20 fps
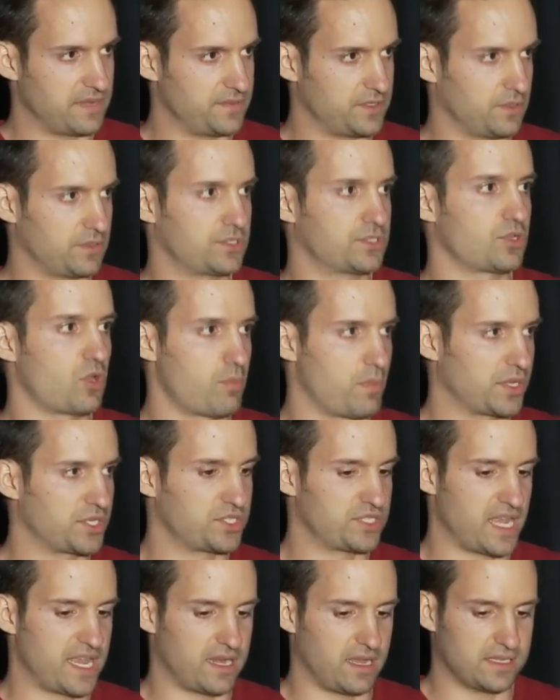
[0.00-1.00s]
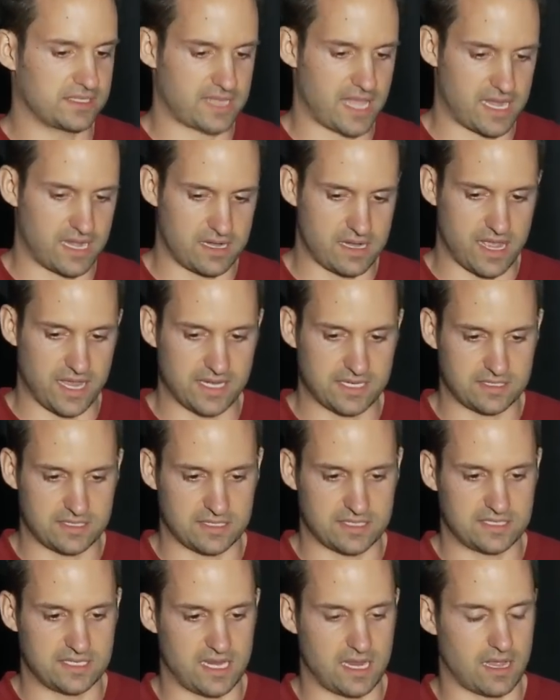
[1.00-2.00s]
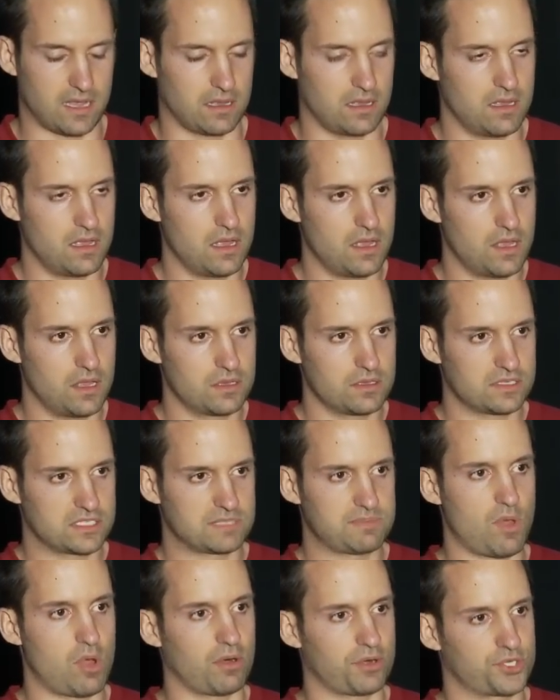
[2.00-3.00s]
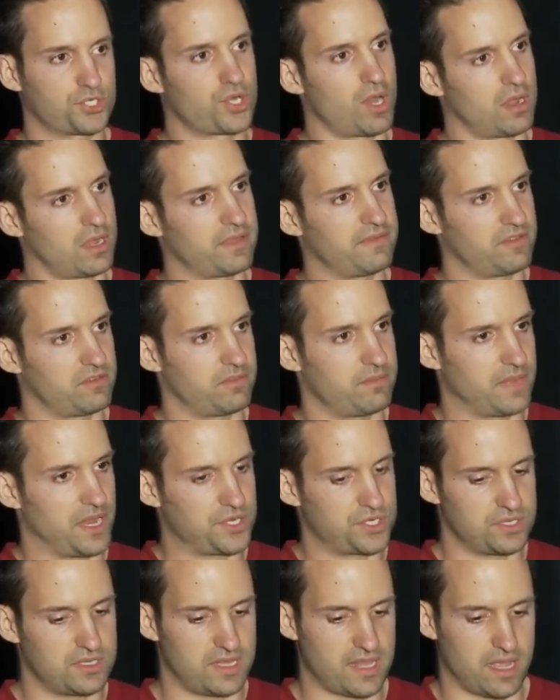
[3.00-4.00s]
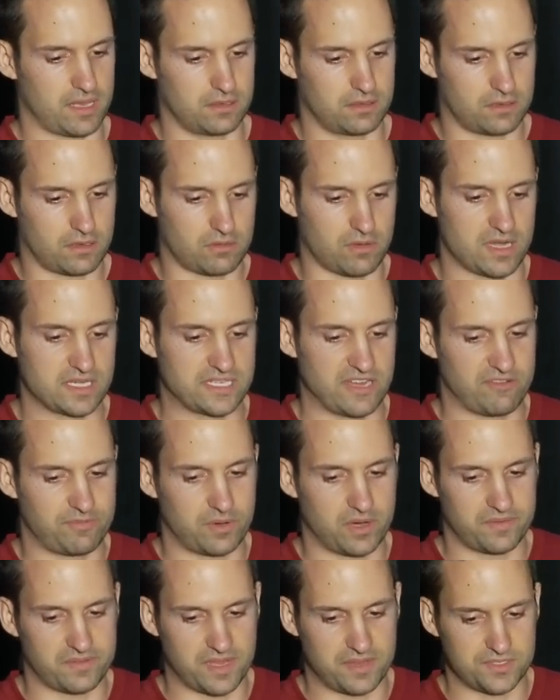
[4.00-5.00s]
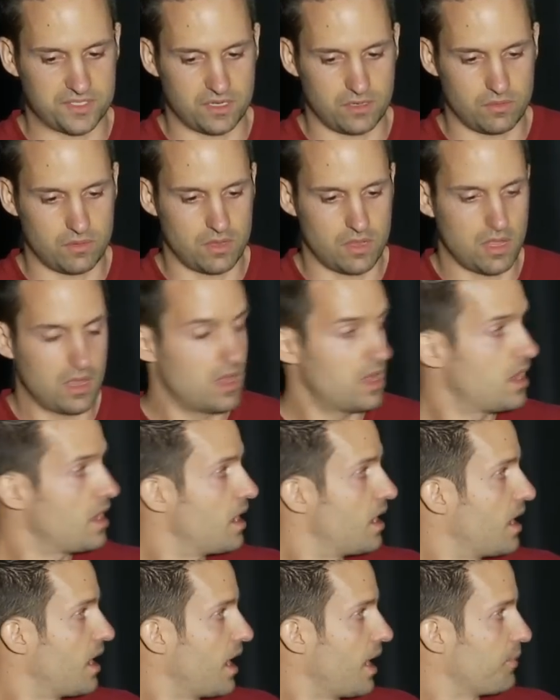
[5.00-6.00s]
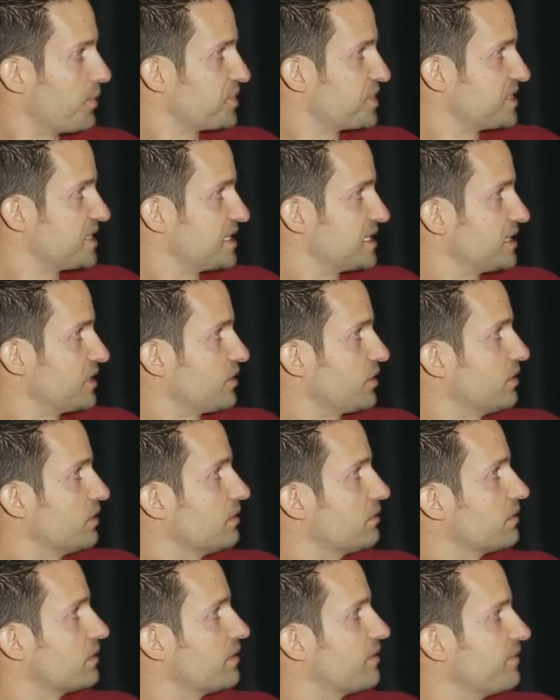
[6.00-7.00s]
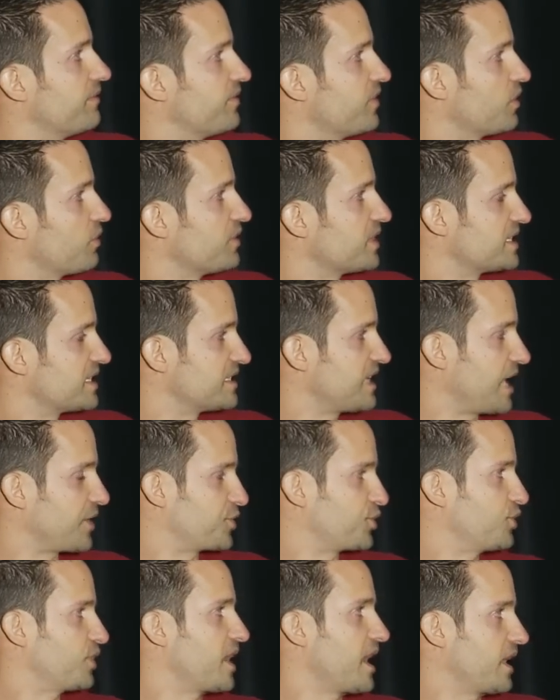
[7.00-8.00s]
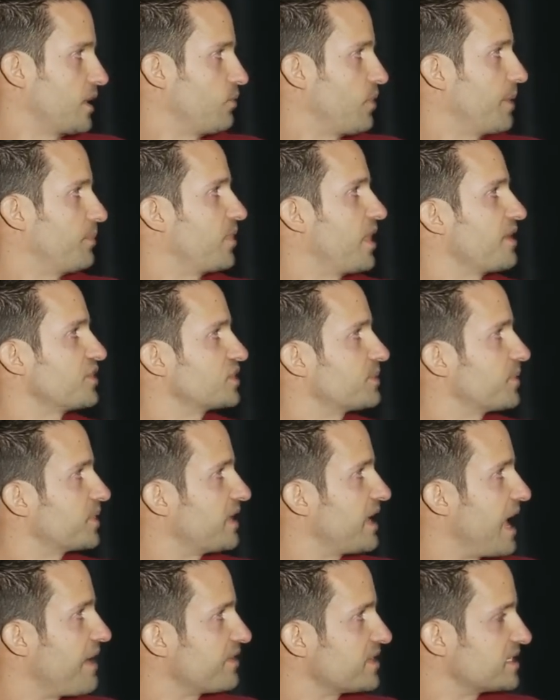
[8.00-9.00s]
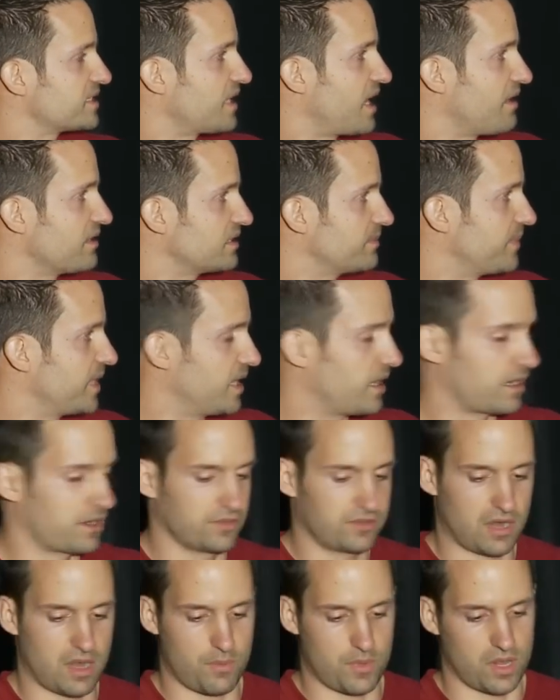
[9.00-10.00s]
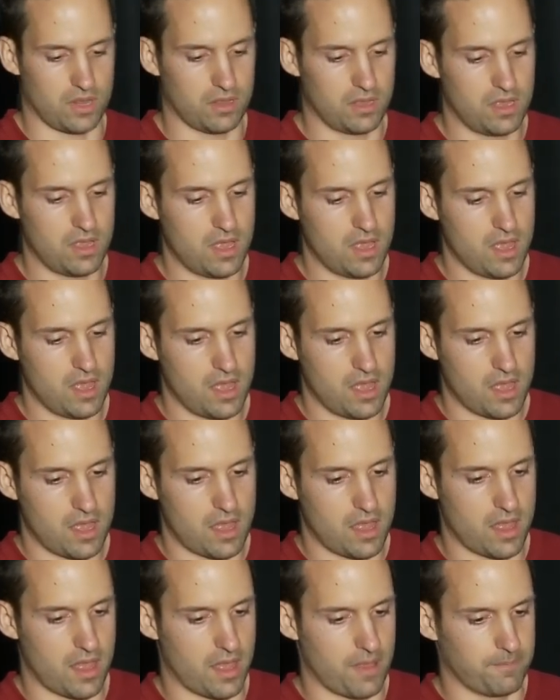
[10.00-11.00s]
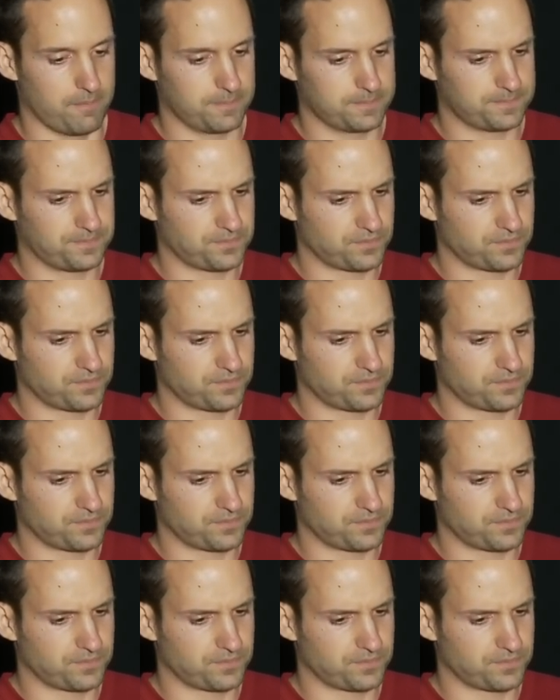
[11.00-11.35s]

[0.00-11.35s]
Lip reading: gives you so much data, it's kind of nice to see a smaller chunk of information that Grunt DevPerf gives you, which is this little view. This is actually in a web browser, but they have it styled to be like a terminal. But